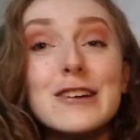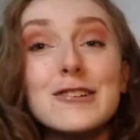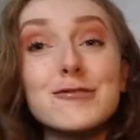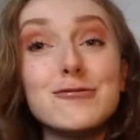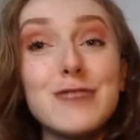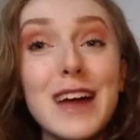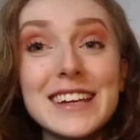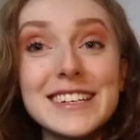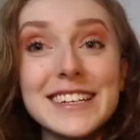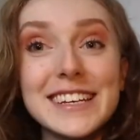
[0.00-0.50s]

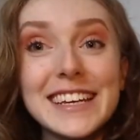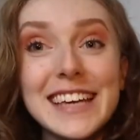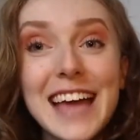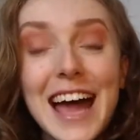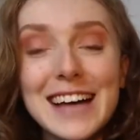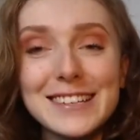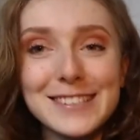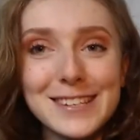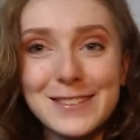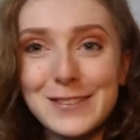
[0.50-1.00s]
Reading
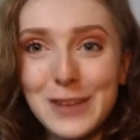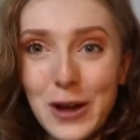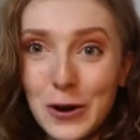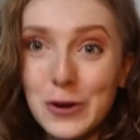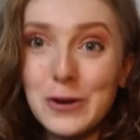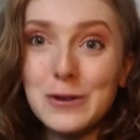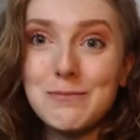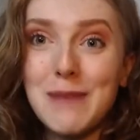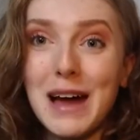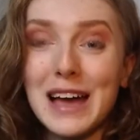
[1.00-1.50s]
has its
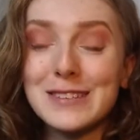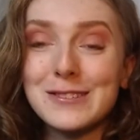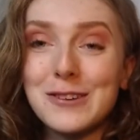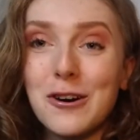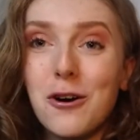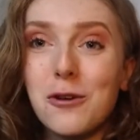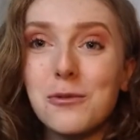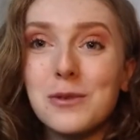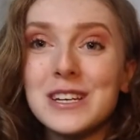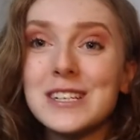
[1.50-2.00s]
own
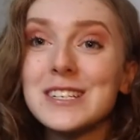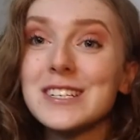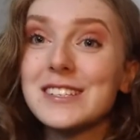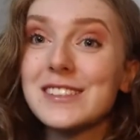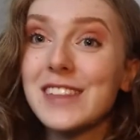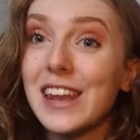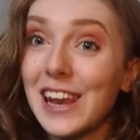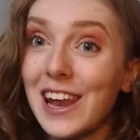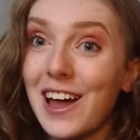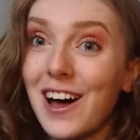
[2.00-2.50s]
mascot, which
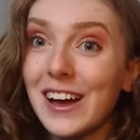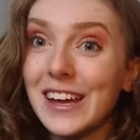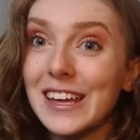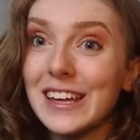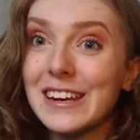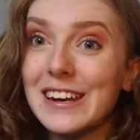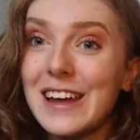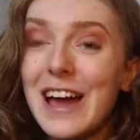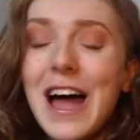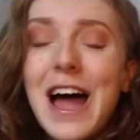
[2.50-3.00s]
is the
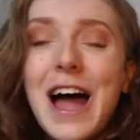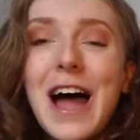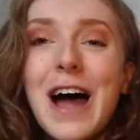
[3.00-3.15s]
lion,